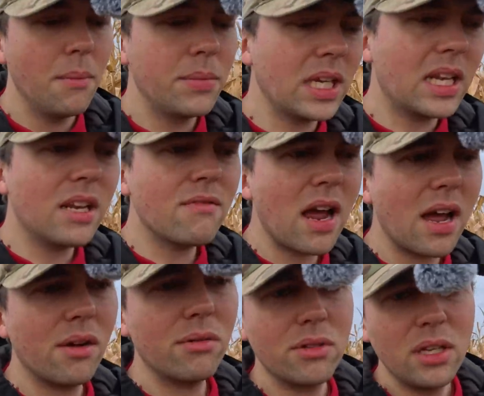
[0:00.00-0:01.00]
particularly
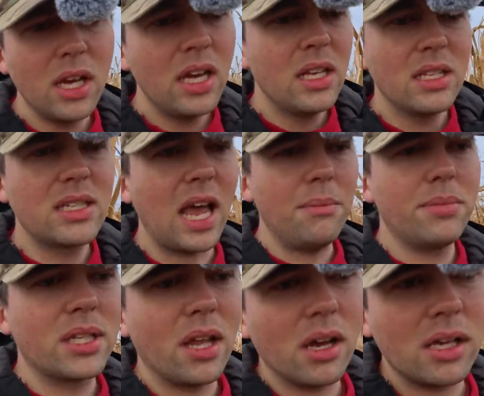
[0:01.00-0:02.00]
around
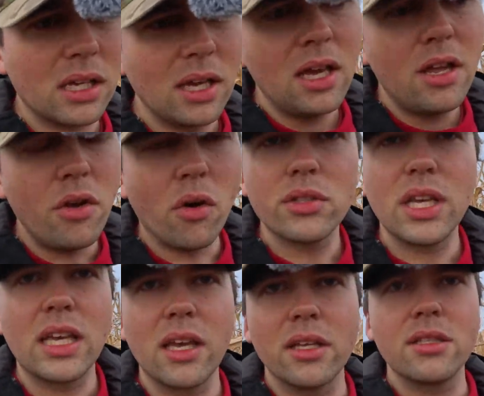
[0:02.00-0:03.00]
steps like not
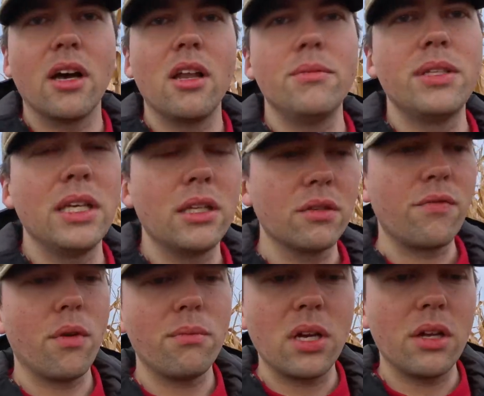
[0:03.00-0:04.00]
taking asylum seekers
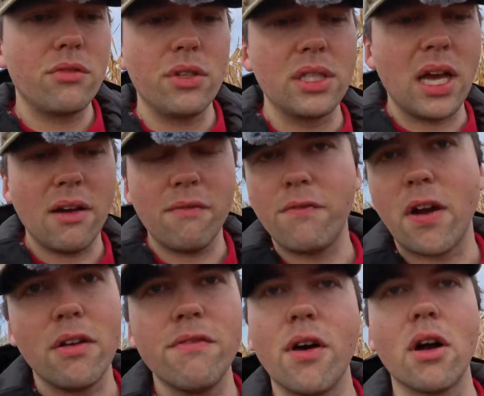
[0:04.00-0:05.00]
from countries that are
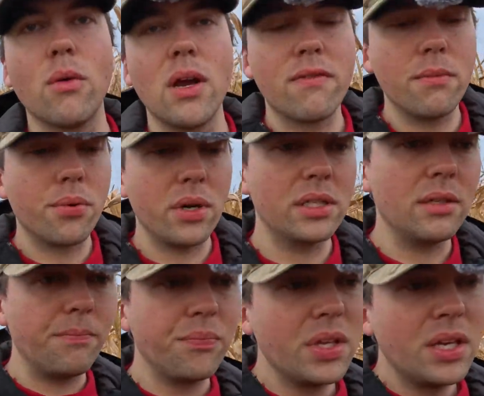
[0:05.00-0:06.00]
very far away from Britain.